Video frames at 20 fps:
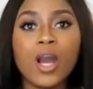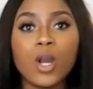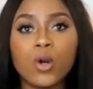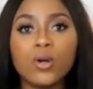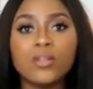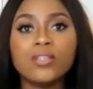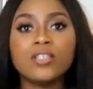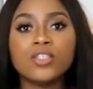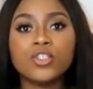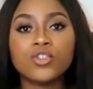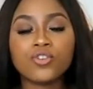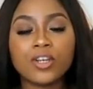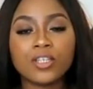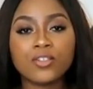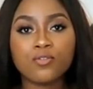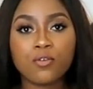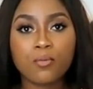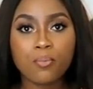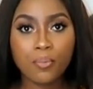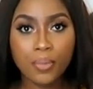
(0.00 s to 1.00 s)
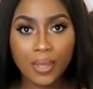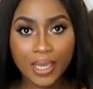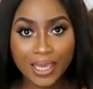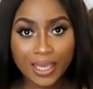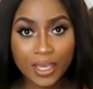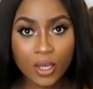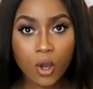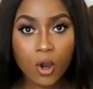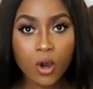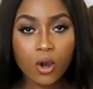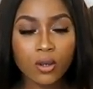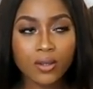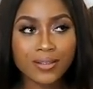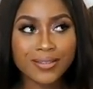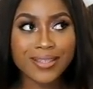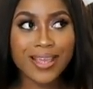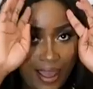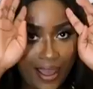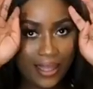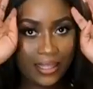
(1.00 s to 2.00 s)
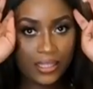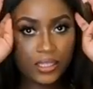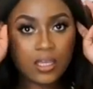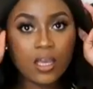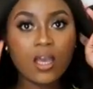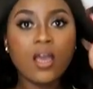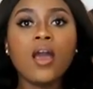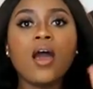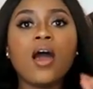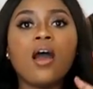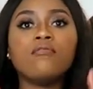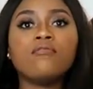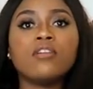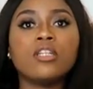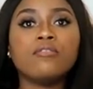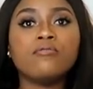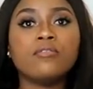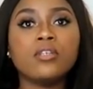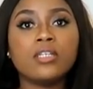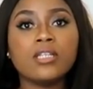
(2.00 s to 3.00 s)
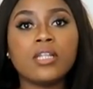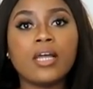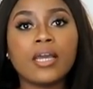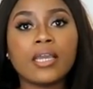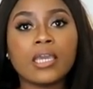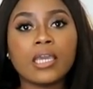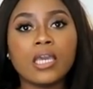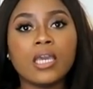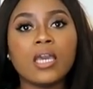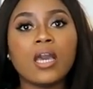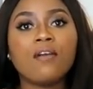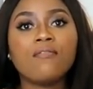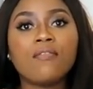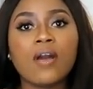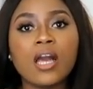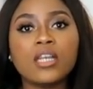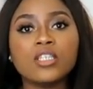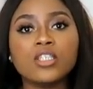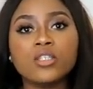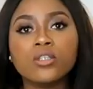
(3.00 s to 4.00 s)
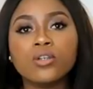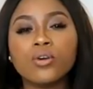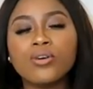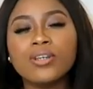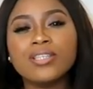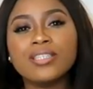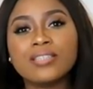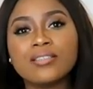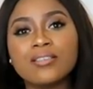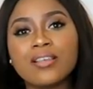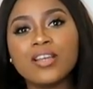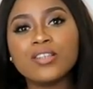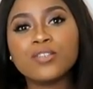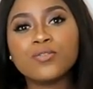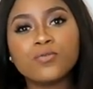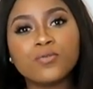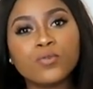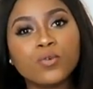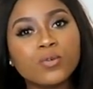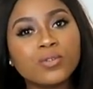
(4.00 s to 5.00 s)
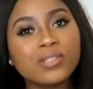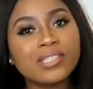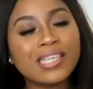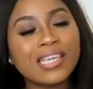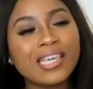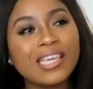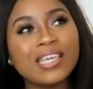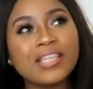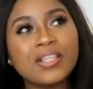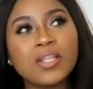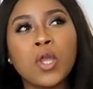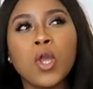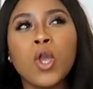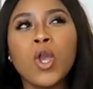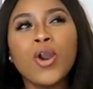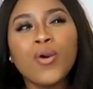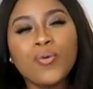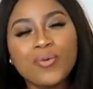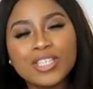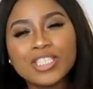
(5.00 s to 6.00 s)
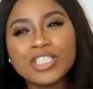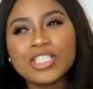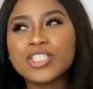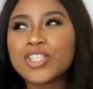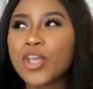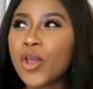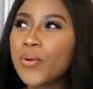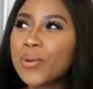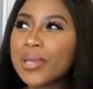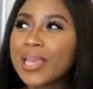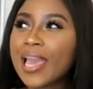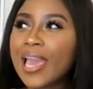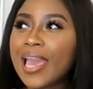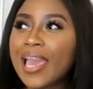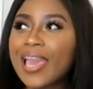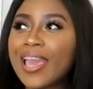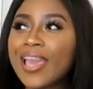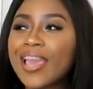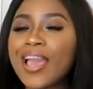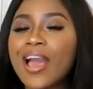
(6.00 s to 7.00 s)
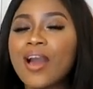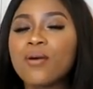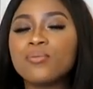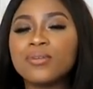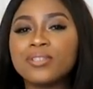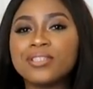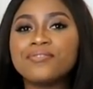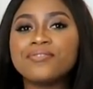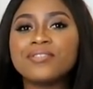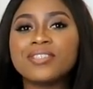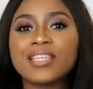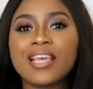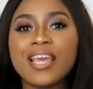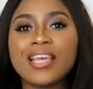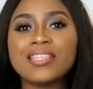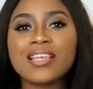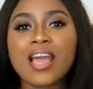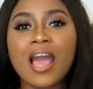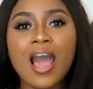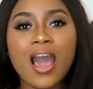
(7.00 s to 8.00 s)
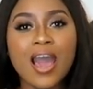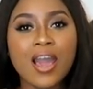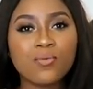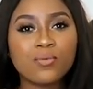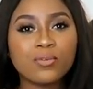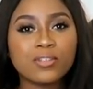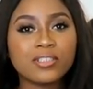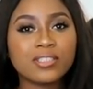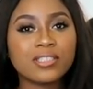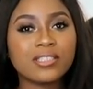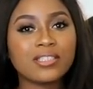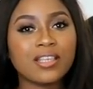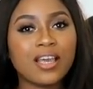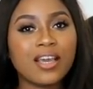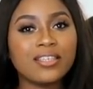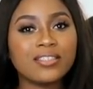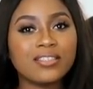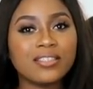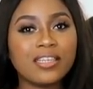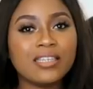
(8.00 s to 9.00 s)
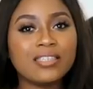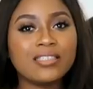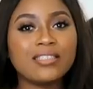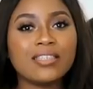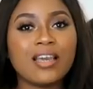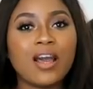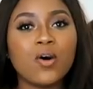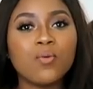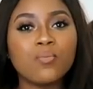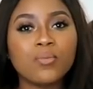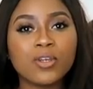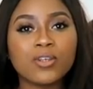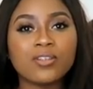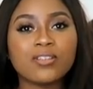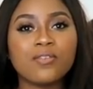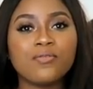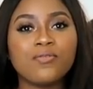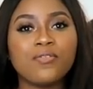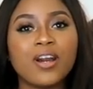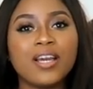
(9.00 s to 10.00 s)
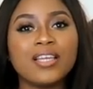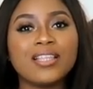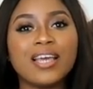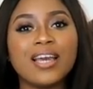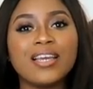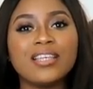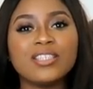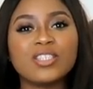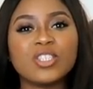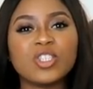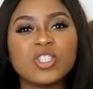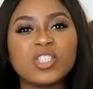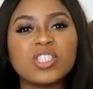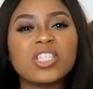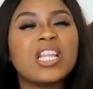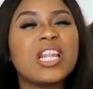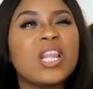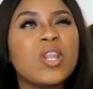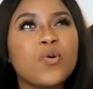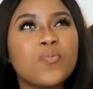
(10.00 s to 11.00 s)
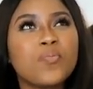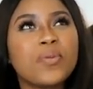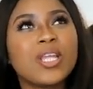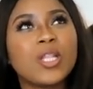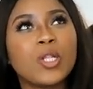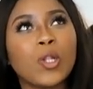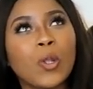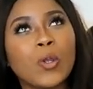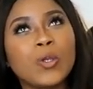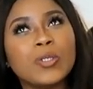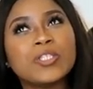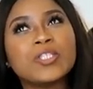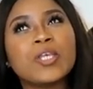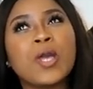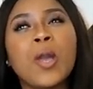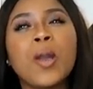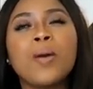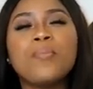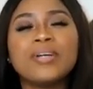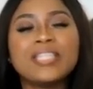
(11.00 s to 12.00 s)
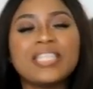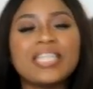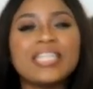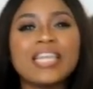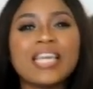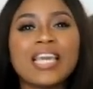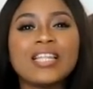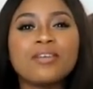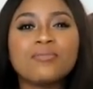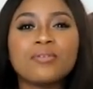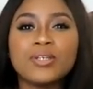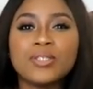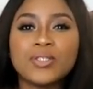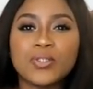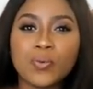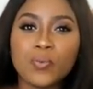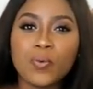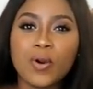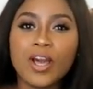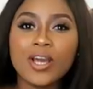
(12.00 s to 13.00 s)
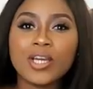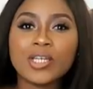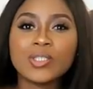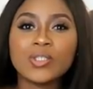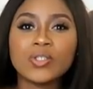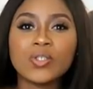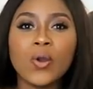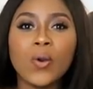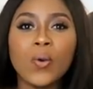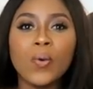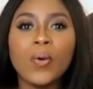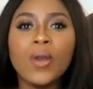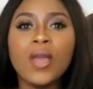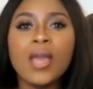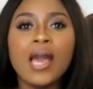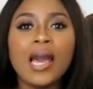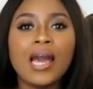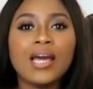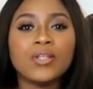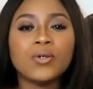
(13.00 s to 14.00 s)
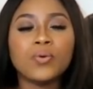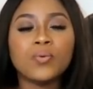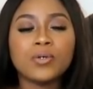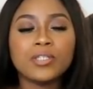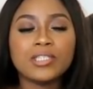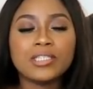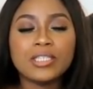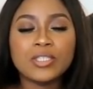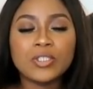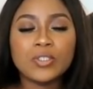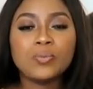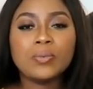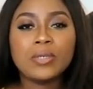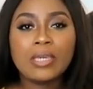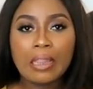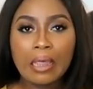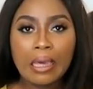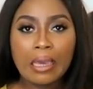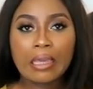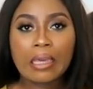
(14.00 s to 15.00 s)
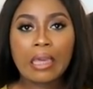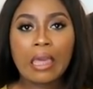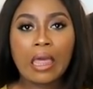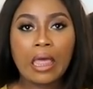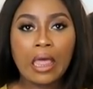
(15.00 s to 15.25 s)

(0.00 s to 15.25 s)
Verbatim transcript: i got this dress from peacocks and i really really like it i've actually got in a size 14 which is okay i would have said i would have sized it down because i find that it's just a little bit loose but then again i'm going to work so i don't want it to be like